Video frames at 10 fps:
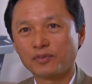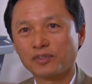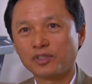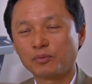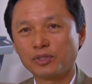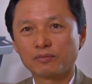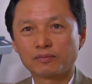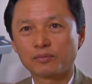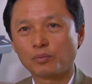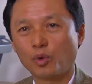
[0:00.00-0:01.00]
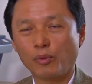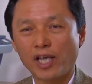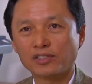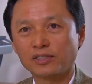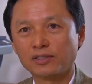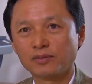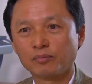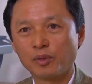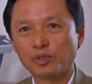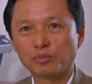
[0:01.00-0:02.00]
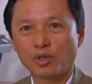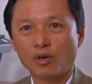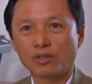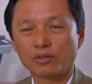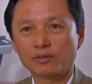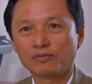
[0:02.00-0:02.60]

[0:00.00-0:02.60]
A little bit more masculine. Maybe some darker